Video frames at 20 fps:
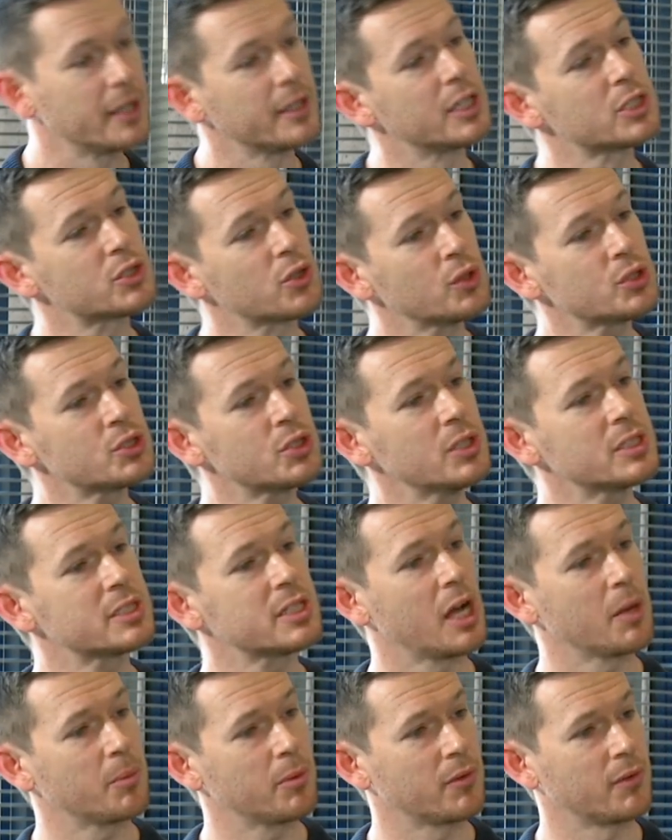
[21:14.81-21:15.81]
There's also a
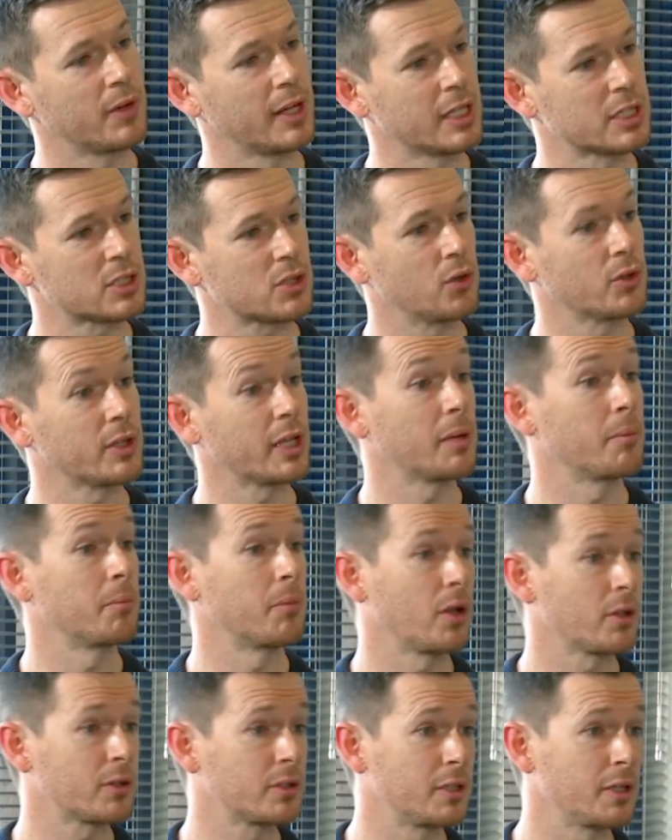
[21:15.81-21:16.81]
type of lens called a
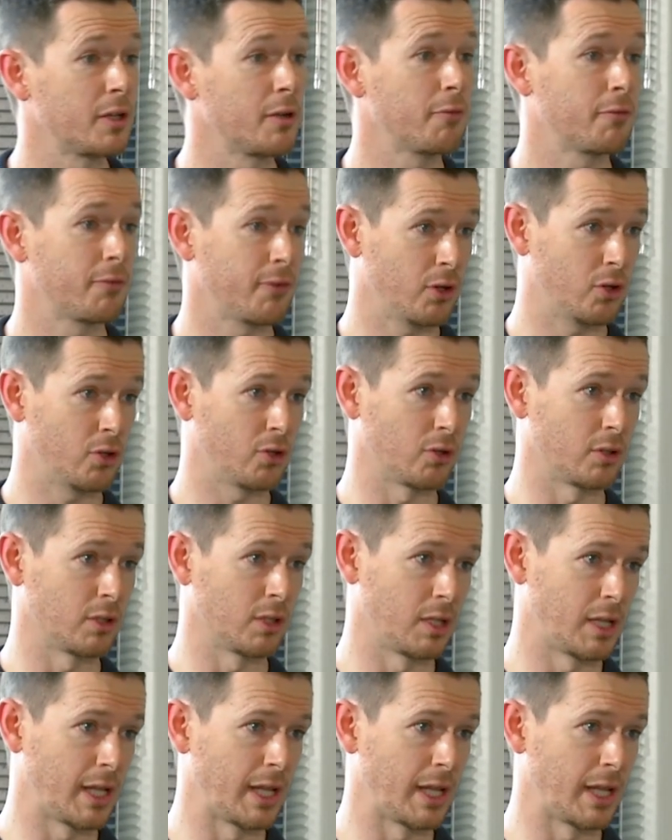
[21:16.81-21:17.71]
multifocal